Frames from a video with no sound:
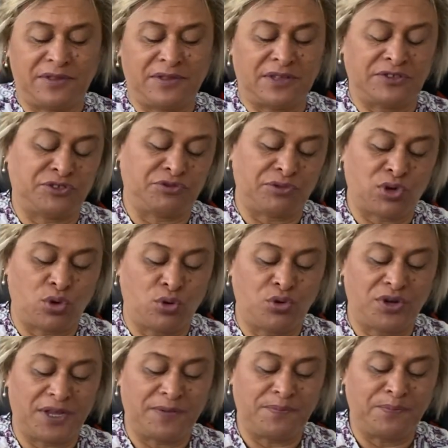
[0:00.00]
this
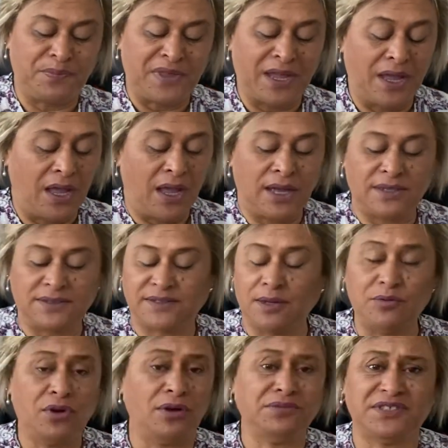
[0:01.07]
recording, and
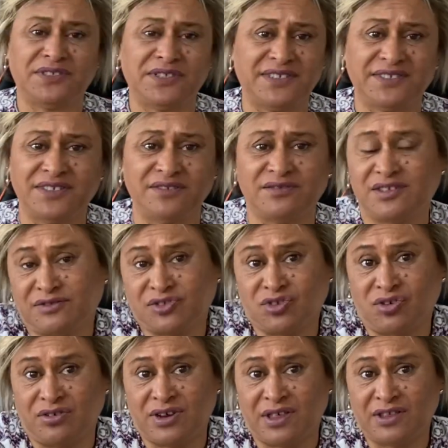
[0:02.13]
sometimes it doesn't. It's
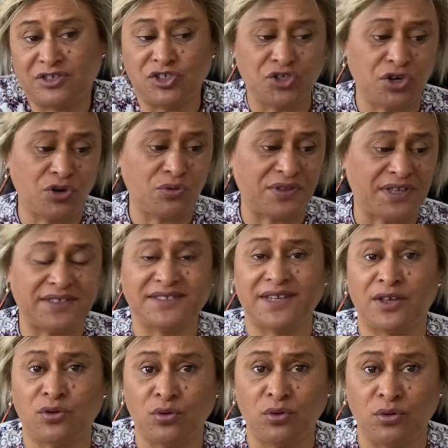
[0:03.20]
got nothing to do with us
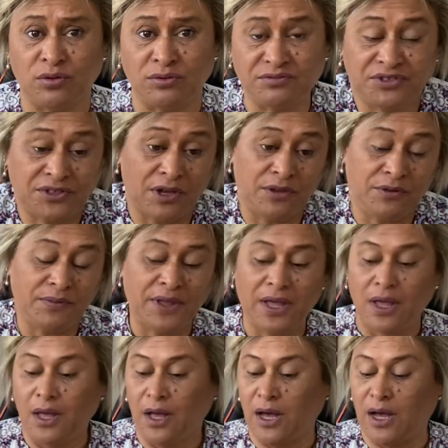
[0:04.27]
at all. So
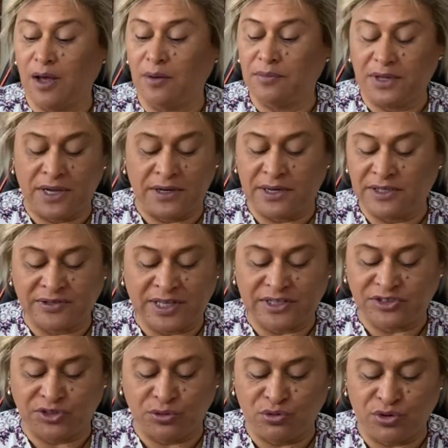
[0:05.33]

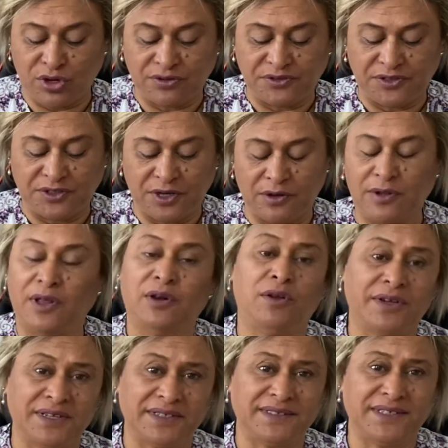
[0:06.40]
that's all good. So
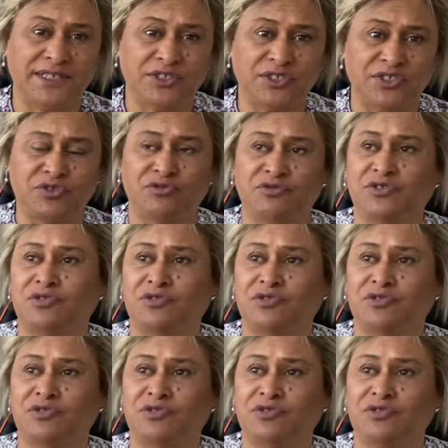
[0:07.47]
like I say, just